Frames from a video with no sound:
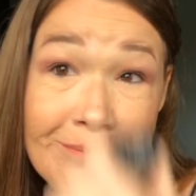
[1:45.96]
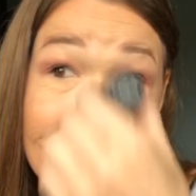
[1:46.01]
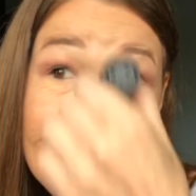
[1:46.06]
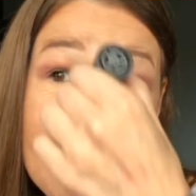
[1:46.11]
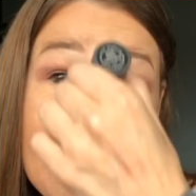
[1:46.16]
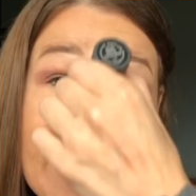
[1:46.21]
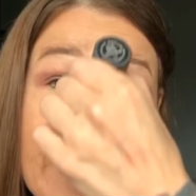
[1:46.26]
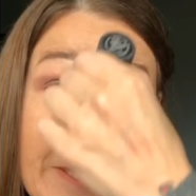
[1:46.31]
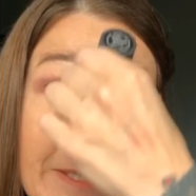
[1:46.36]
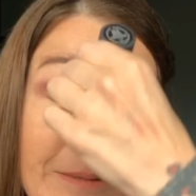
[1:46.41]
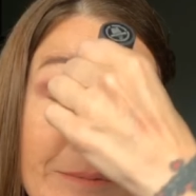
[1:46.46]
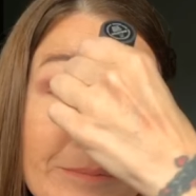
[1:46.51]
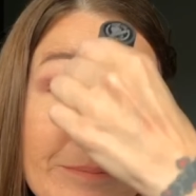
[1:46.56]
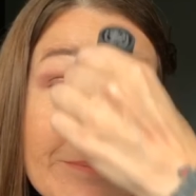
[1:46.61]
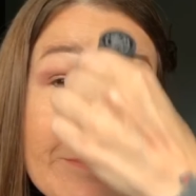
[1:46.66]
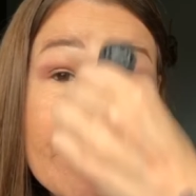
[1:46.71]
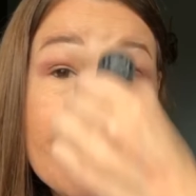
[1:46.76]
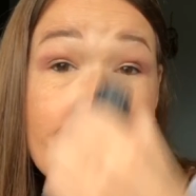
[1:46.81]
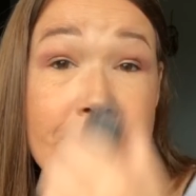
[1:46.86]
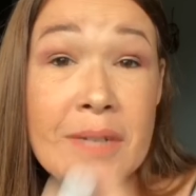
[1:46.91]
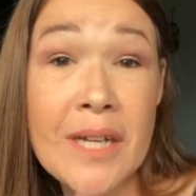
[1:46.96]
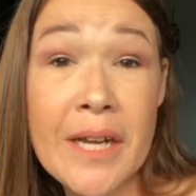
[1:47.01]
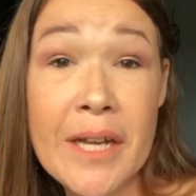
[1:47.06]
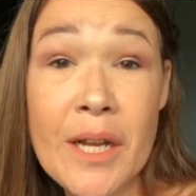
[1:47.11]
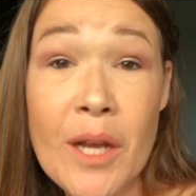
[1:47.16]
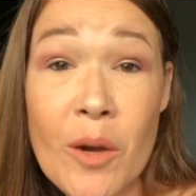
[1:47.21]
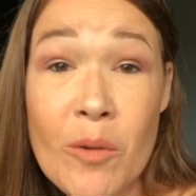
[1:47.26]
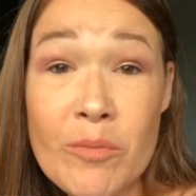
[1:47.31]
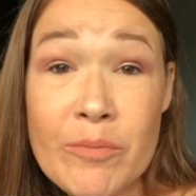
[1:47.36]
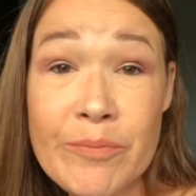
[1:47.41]
Yeah, I
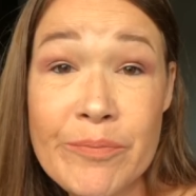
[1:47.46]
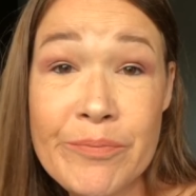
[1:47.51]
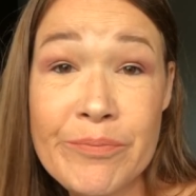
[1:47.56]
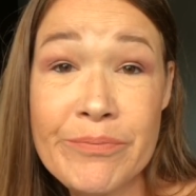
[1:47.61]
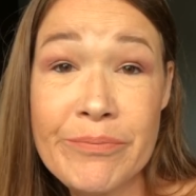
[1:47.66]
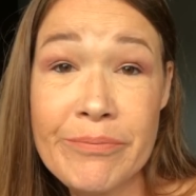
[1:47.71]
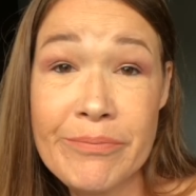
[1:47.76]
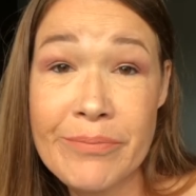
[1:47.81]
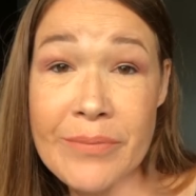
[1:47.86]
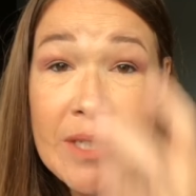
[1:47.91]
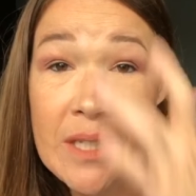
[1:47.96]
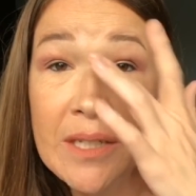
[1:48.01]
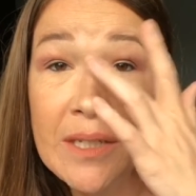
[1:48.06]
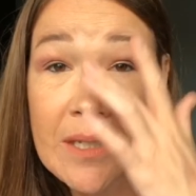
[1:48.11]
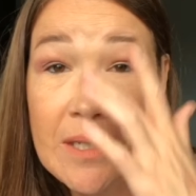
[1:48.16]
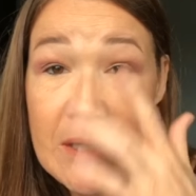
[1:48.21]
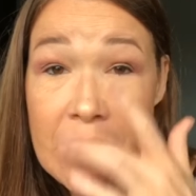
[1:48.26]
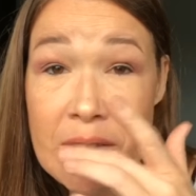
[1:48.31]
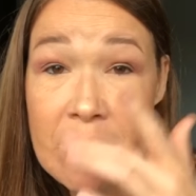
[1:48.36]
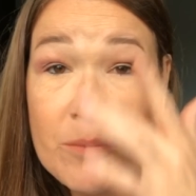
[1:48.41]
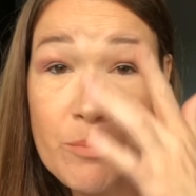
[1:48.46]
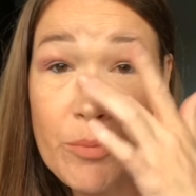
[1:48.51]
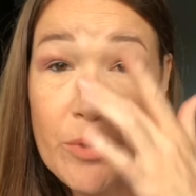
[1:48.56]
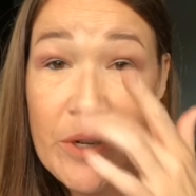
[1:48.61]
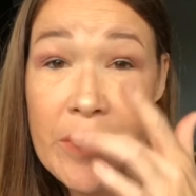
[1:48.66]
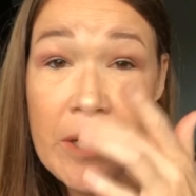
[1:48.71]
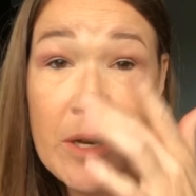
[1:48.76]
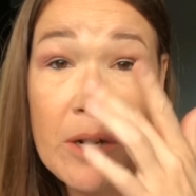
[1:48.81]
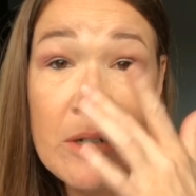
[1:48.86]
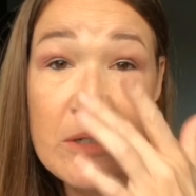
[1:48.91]
know. It's
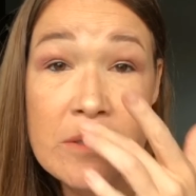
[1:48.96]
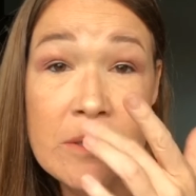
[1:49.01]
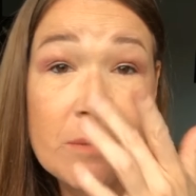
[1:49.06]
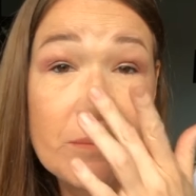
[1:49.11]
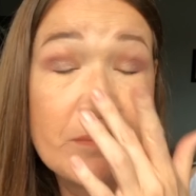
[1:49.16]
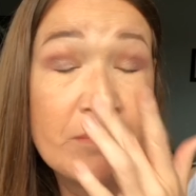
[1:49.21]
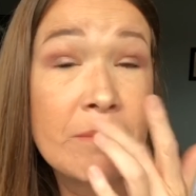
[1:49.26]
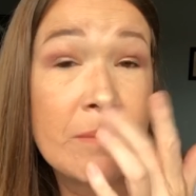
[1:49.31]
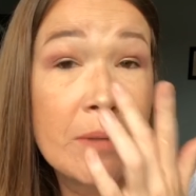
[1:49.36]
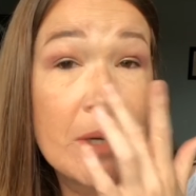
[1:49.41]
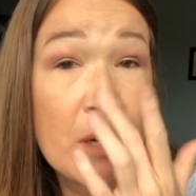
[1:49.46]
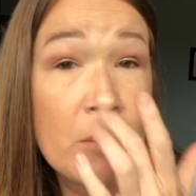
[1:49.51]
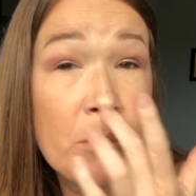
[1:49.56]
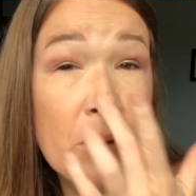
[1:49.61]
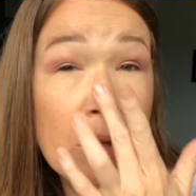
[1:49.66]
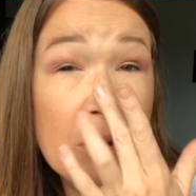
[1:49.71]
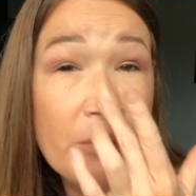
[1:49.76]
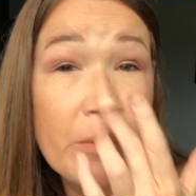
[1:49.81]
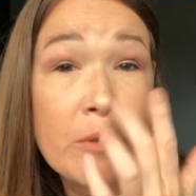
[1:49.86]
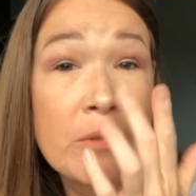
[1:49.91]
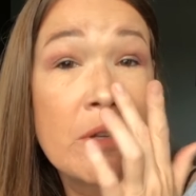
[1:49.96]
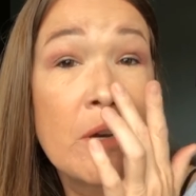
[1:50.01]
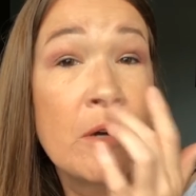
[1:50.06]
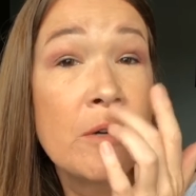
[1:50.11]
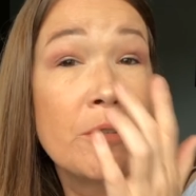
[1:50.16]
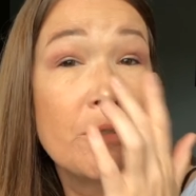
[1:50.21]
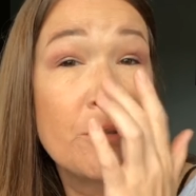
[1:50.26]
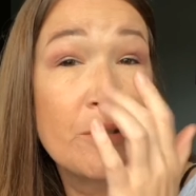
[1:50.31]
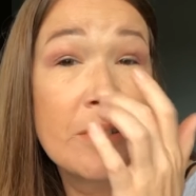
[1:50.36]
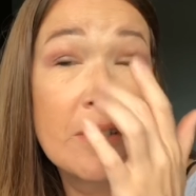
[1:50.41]
pretty awesome. I'm all about the
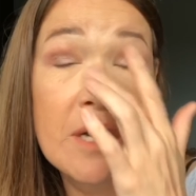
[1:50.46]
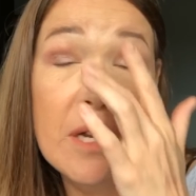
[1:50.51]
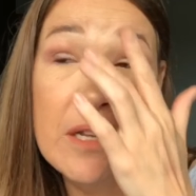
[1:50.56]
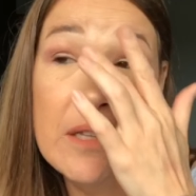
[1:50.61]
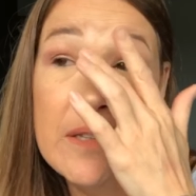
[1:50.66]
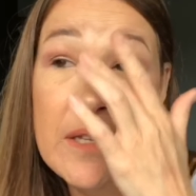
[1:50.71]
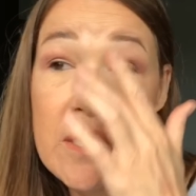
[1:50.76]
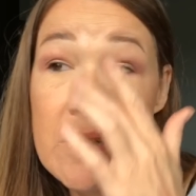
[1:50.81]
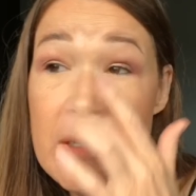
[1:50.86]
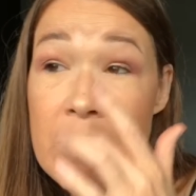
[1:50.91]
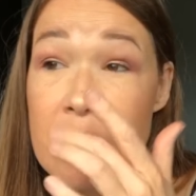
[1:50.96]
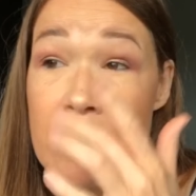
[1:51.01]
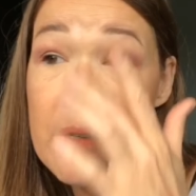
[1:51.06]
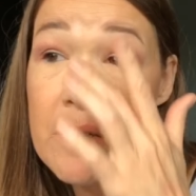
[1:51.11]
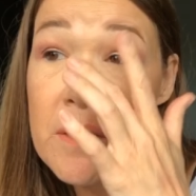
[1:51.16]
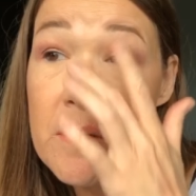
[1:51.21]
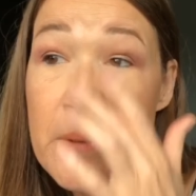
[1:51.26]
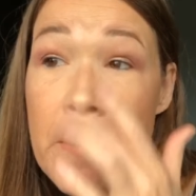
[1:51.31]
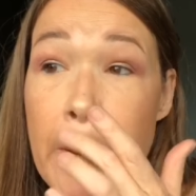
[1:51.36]
contour and highlight, I think.